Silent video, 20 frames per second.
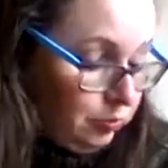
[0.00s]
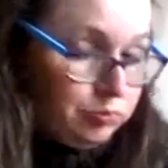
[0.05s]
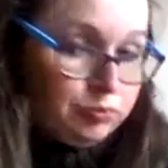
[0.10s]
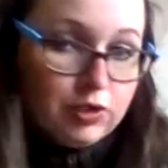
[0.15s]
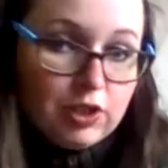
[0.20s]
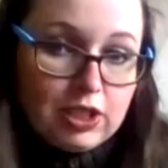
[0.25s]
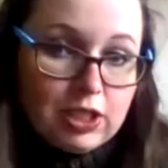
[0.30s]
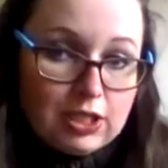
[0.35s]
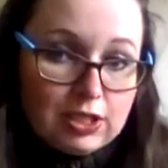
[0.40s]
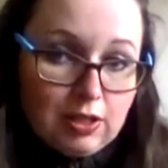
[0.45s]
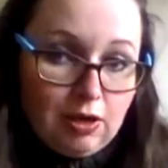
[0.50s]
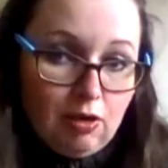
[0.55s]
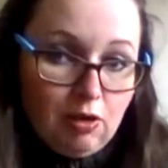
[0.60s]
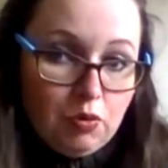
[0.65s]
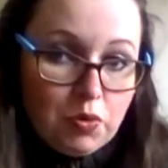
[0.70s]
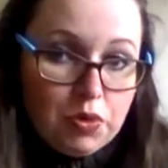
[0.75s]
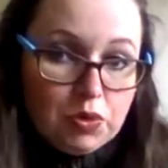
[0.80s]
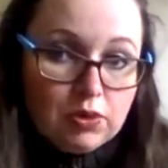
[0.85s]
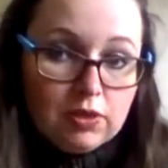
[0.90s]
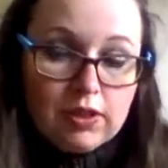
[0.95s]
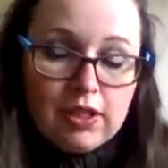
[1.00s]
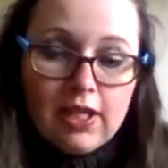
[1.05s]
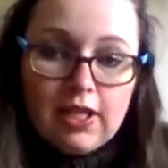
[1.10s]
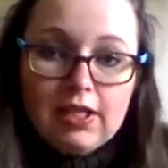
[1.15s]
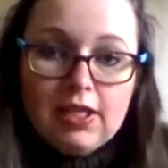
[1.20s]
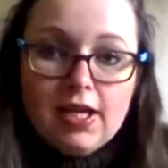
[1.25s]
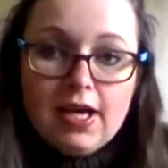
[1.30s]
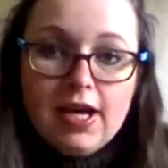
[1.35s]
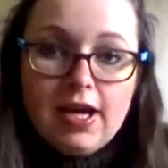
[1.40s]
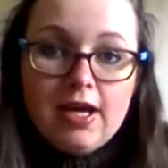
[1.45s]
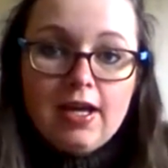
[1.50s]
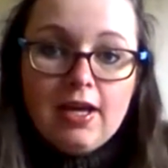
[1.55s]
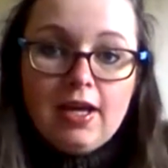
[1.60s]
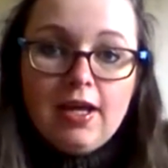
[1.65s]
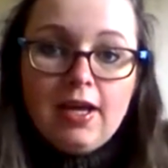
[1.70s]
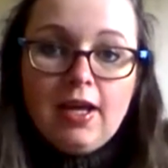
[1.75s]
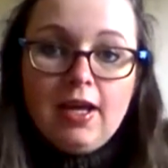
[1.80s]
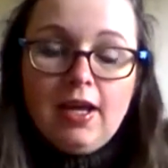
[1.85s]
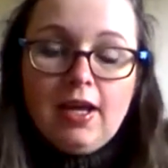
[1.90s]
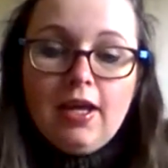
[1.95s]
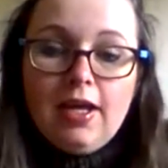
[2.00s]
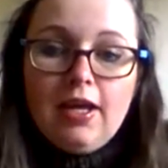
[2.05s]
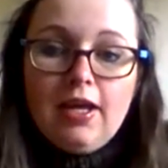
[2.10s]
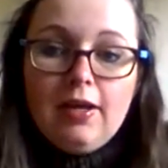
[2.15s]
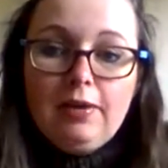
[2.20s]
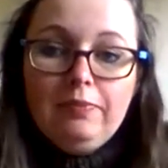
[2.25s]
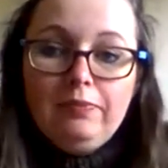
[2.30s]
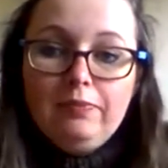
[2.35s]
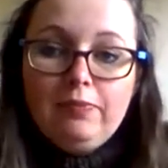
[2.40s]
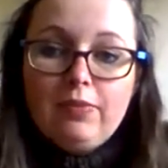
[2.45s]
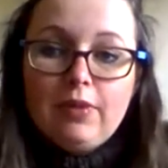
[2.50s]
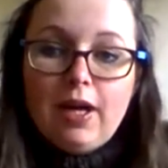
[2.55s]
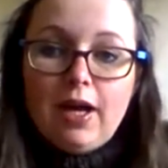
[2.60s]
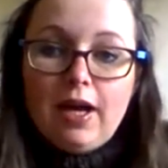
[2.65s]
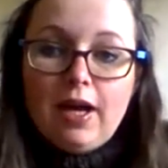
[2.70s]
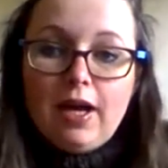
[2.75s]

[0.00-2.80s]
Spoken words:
British long wool in there, and